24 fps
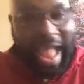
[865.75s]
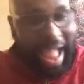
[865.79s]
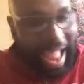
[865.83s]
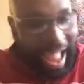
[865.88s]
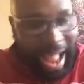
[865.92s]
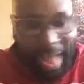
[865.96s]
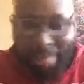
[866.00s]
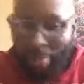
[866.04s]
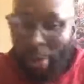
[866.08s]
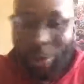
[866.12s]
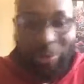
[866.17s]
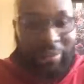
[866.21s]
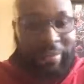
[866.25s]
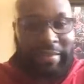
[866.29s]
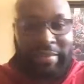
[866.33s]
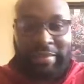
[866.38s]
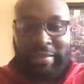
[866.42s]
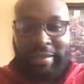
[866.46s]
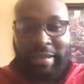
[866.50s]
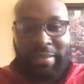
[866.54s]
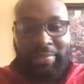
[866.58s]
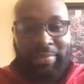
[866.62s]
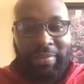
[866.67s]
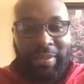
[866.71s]
I'm on to
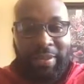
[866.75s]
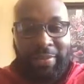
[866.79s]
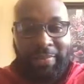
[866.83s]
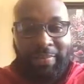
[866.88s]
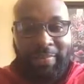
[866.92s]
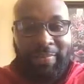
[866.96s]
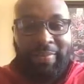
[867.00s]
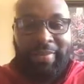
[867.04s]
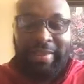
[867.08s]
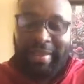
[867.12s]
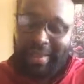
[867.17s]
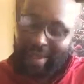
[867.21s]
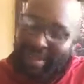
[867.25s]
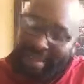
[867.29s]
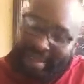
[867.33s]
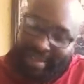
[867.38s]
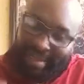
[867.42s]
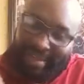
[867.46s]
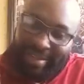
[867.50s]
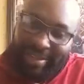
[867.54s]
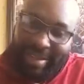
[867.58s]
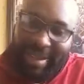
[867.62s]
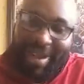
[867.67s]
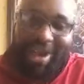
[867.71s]
something.
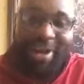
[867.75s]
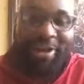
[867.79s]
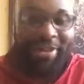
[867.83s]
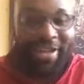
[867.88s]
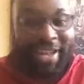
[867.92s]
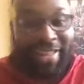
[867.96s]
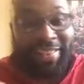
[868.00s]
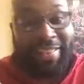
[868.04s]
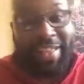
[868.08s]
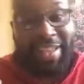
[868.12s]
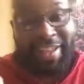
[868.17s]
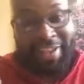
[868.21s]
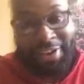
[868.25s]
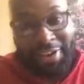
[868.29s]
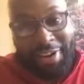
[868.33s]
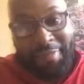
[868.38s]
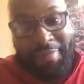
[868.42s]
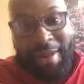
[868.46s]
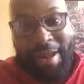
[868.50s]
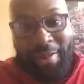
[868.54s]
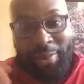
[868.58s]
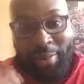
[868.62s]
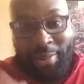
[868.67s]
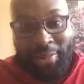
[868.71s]
It's time. Okay, thank you.
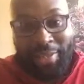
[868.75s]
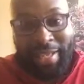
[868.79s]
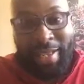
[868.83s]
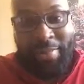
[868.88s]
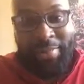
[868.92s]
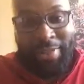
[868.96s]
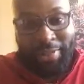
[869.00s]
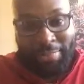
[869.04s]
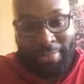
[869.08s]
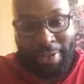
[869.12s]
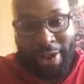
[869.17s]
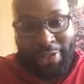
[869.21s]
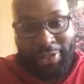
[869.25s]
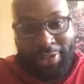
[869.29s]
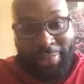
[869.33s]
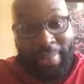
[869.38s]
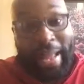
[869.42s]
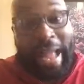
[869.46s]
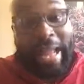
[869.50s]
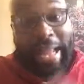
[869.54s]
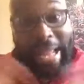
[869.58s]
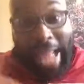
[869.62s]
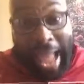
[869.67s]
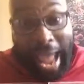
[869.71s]
Everybody want to tell me Periscope.
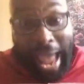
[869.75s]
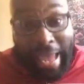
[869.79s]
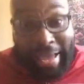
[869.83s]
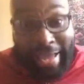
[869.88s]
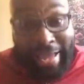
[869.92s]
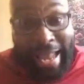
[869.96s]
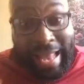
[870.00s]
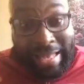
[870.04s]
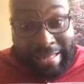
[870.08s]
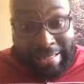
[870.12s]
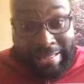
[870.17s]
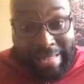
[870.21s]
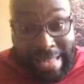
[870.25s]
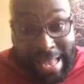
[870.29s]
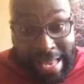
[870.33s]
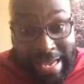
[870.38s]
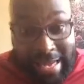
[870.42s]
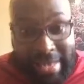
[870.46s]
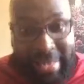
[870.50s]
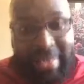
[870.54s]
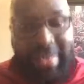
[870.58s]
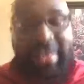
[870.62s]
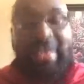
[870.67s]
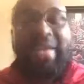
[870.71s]
I got it. I said
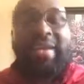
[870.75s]
it.